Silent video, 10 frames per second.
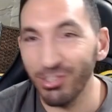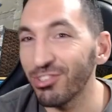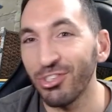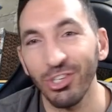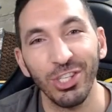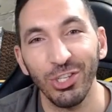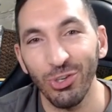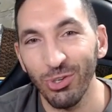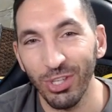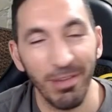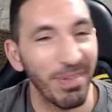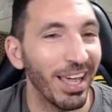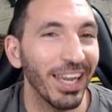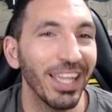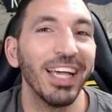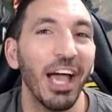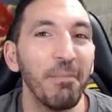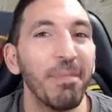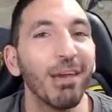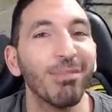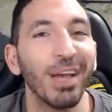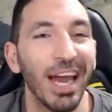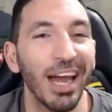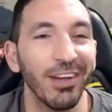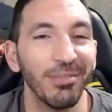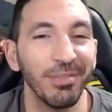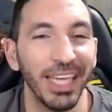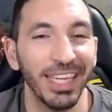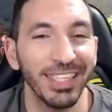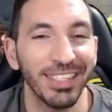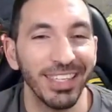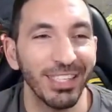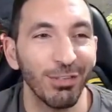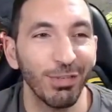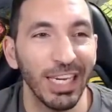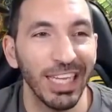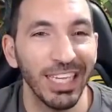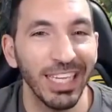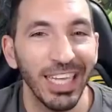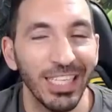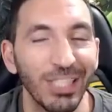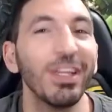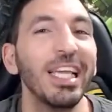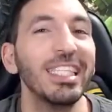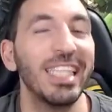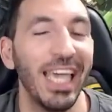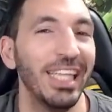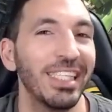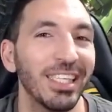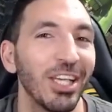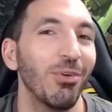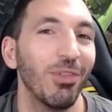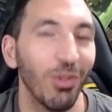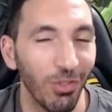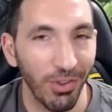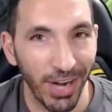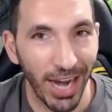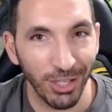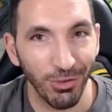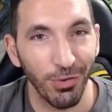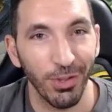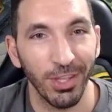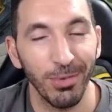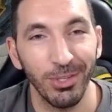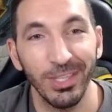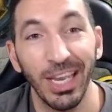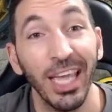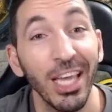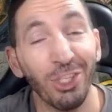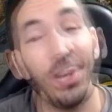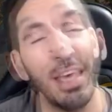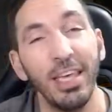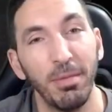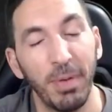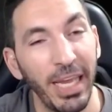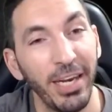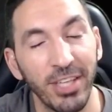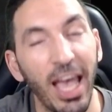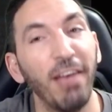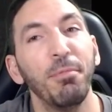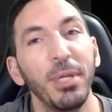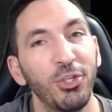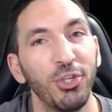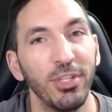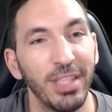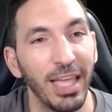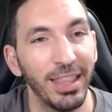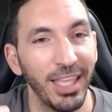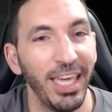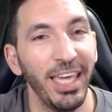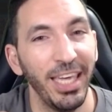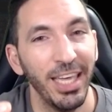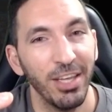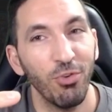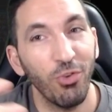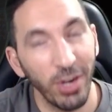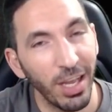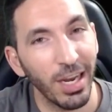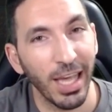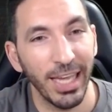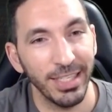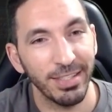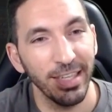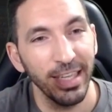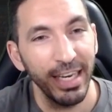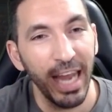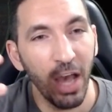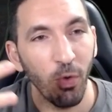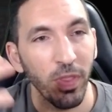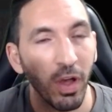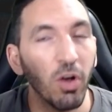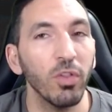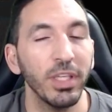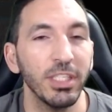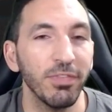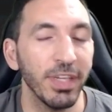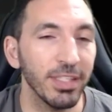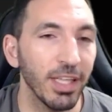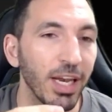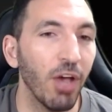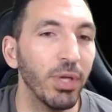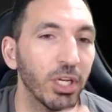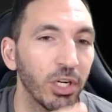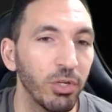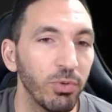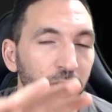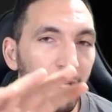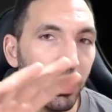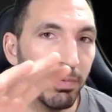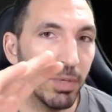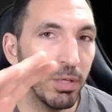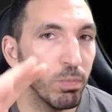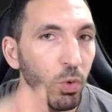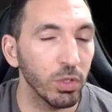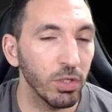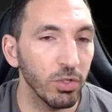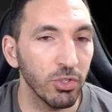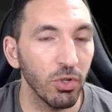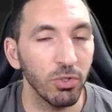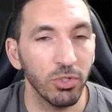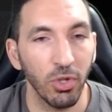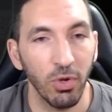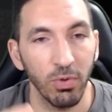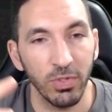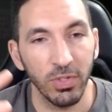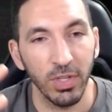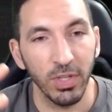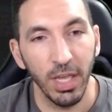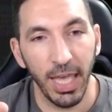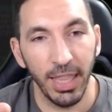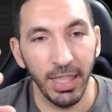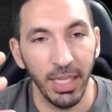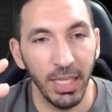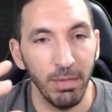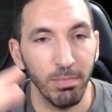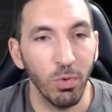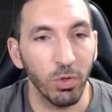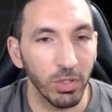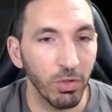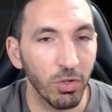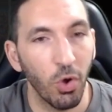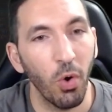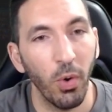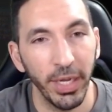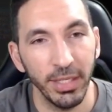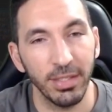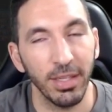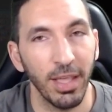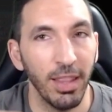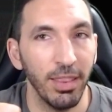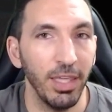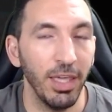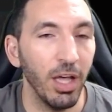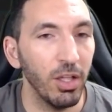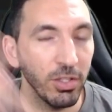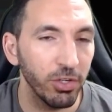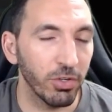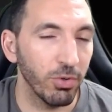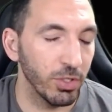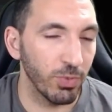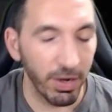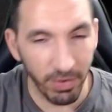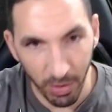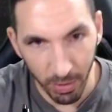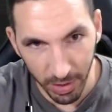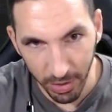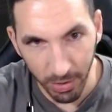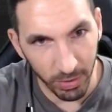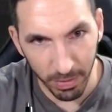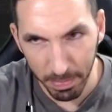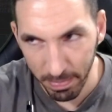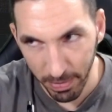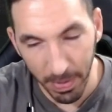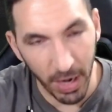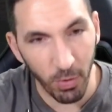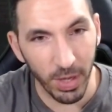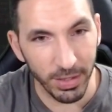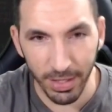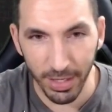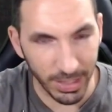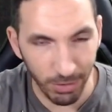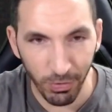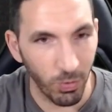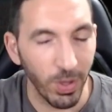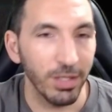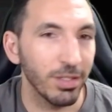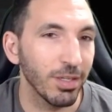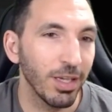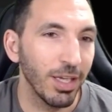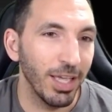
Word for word: It's just a Tuesday, but I bet Plarium is is feeling is feeling tense with all the reaction from the community today. Another thing that players have mentioned that they realized now with all these events that now include the Immortal Soul Stones and the immortal coins and the elder coins, whatever those are called, the better ones, the silver ones.